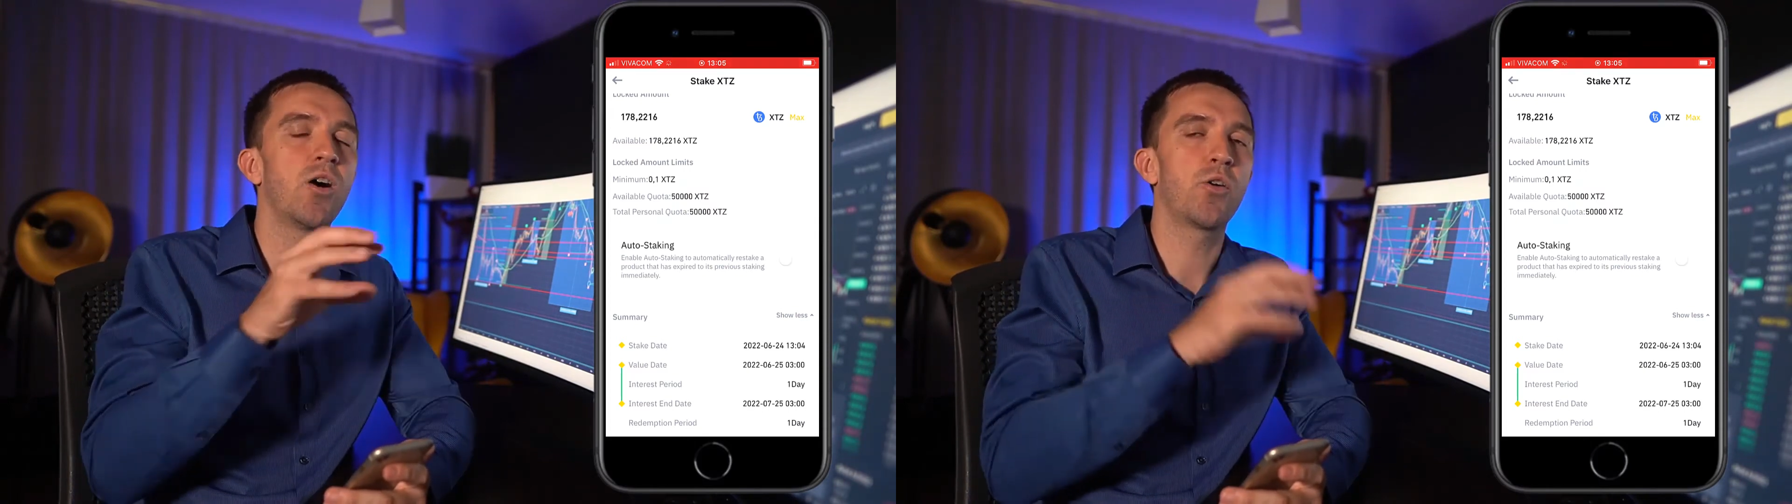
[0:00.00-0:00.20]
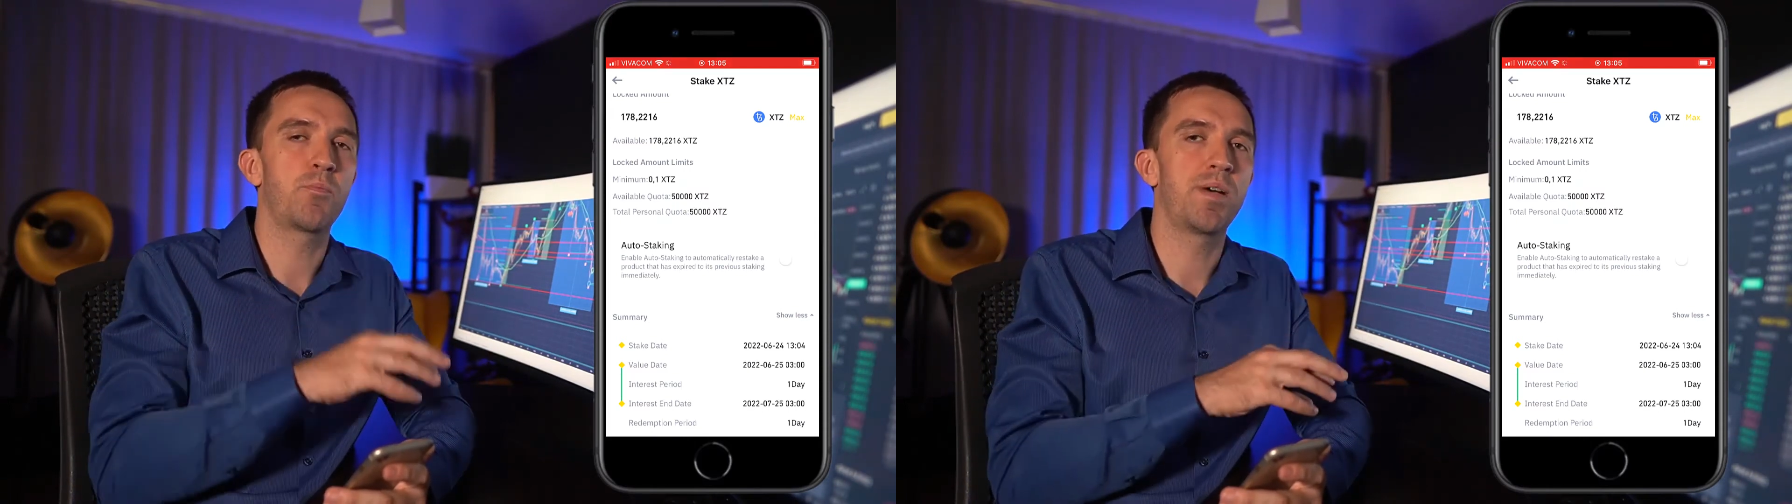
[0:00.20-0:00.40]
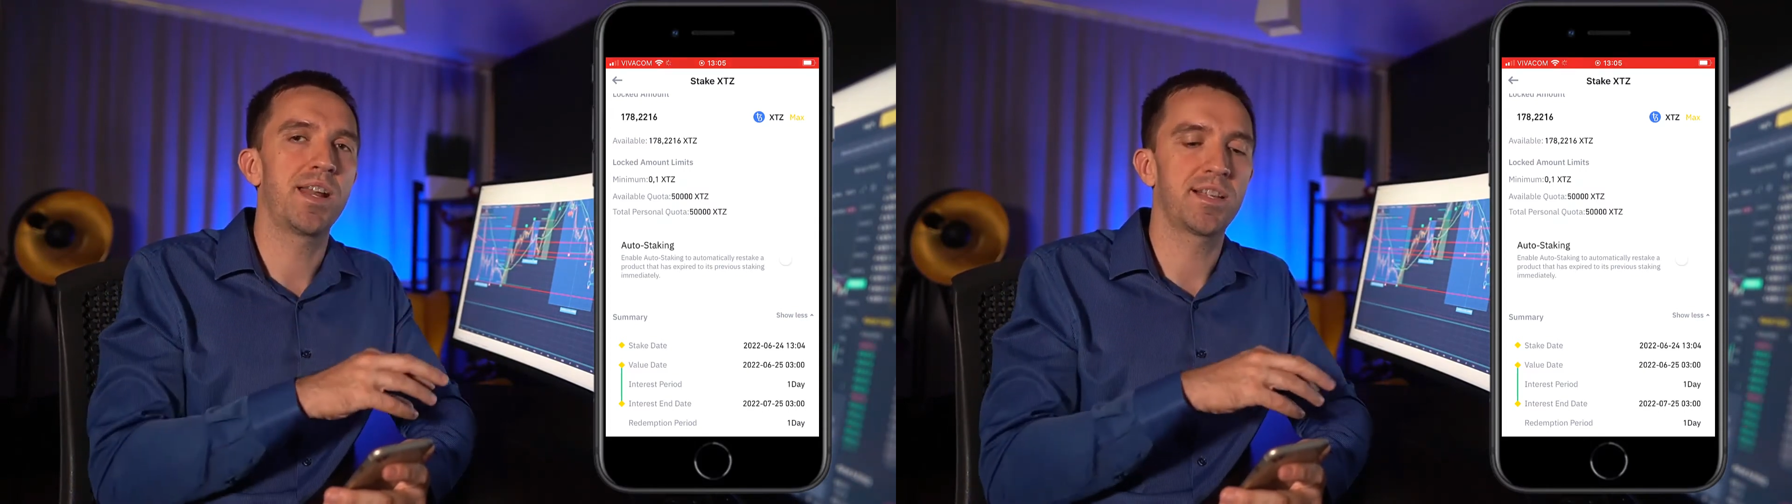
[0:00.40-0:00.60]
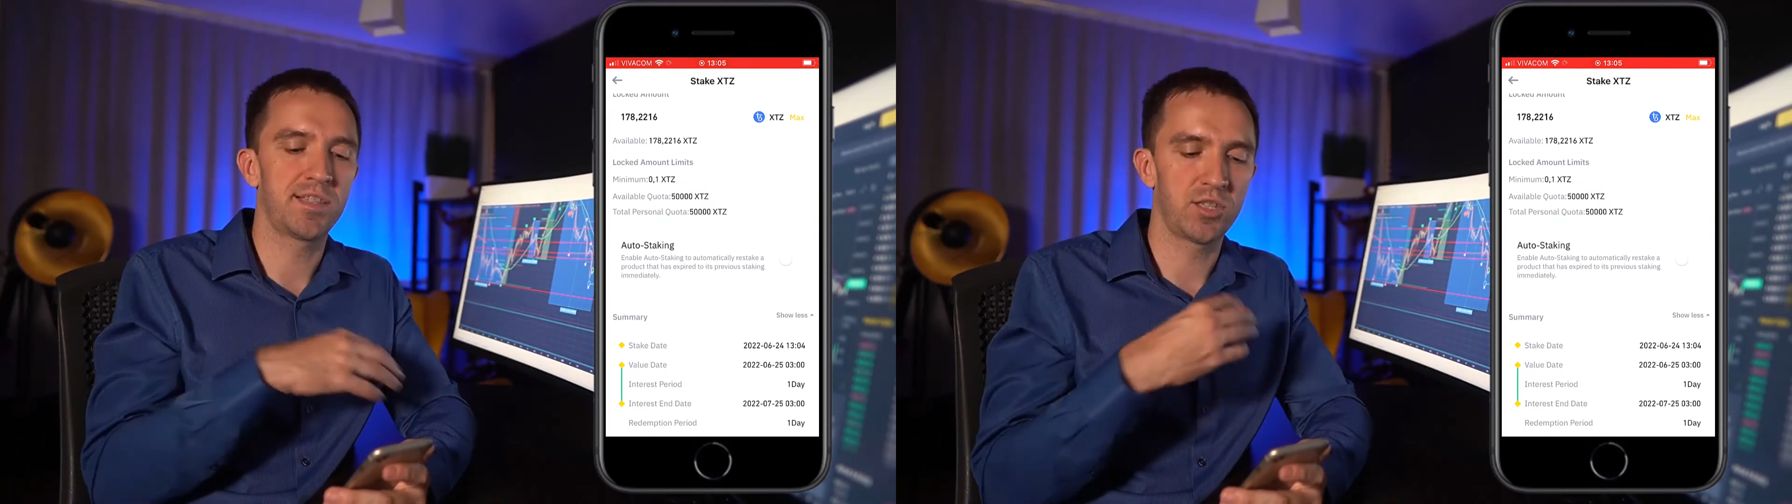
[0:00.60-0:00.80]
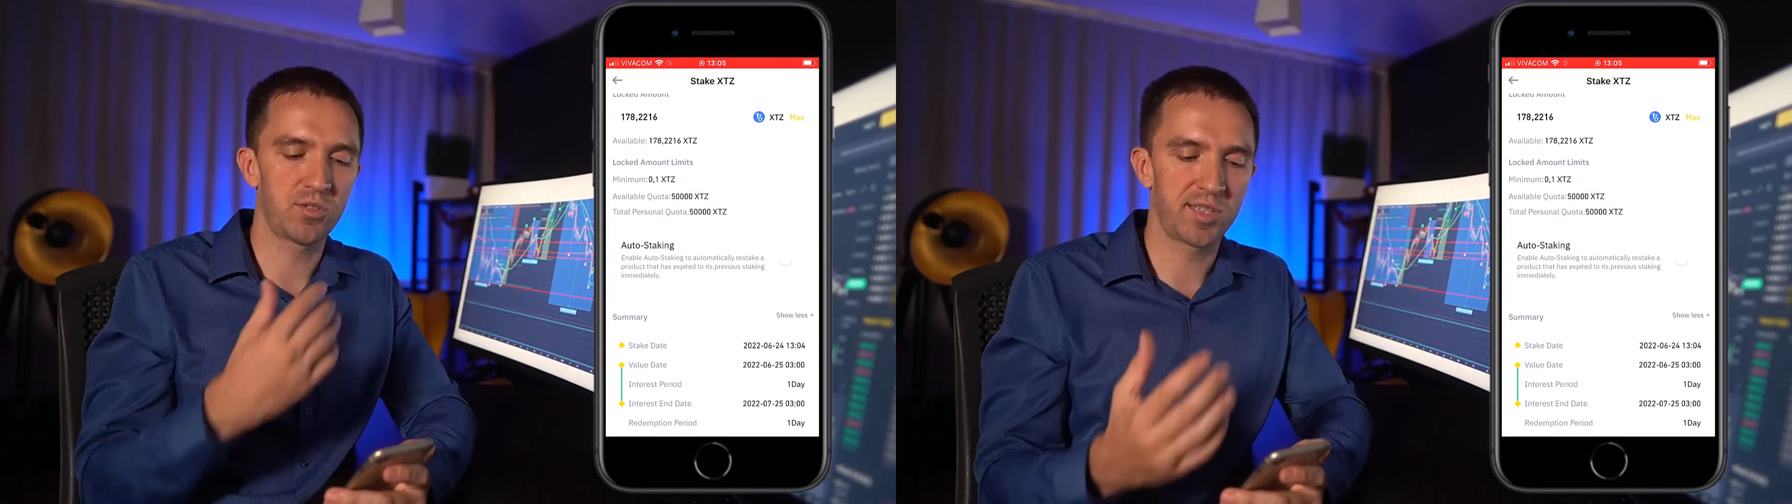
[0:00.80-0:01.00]

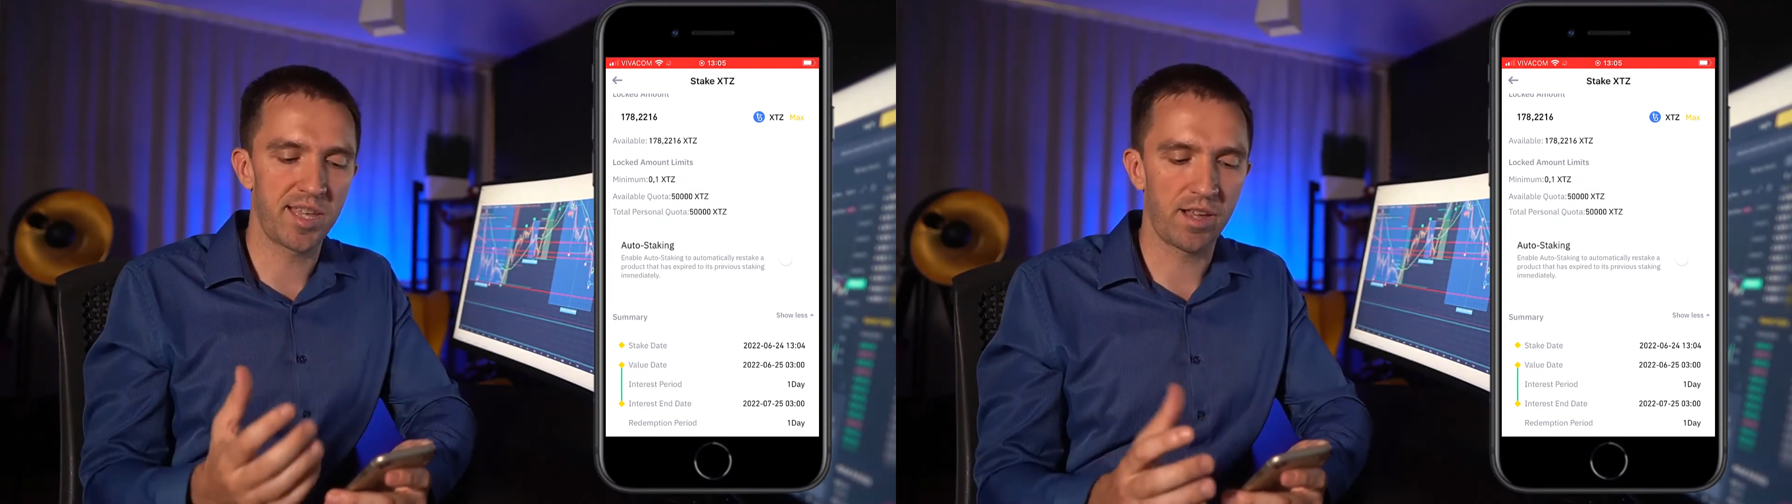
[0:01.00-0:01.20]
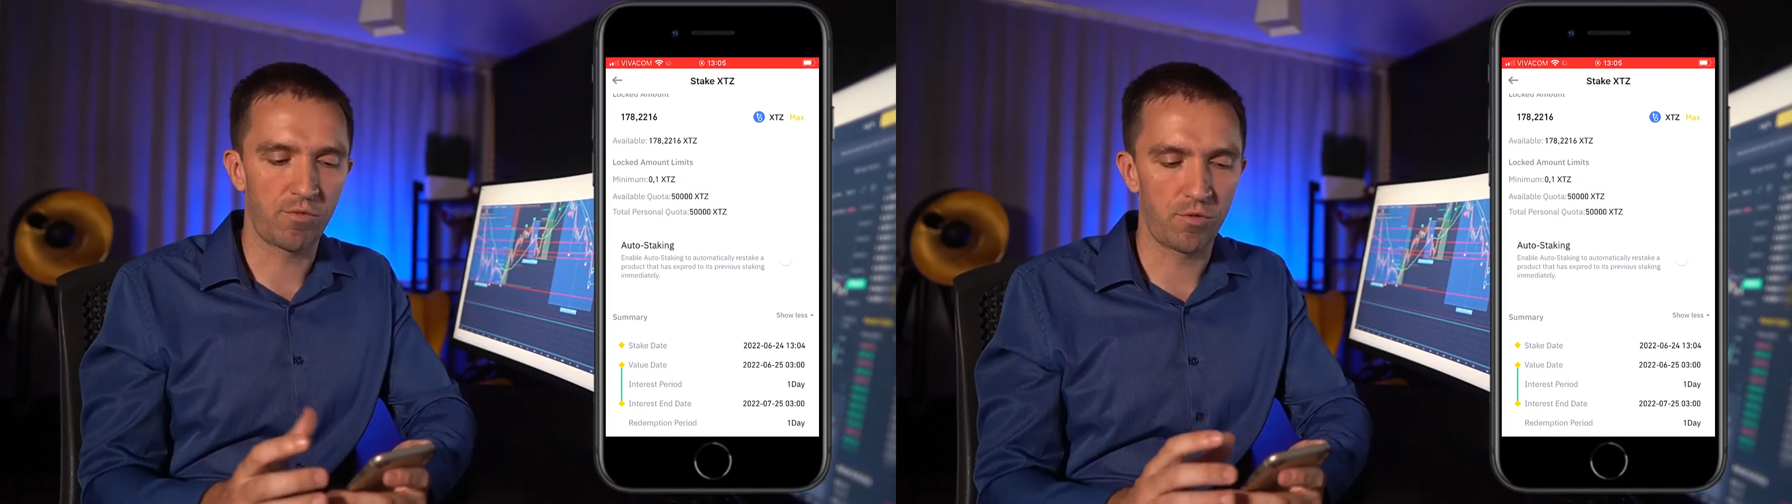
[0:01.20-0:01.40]
automatically to stake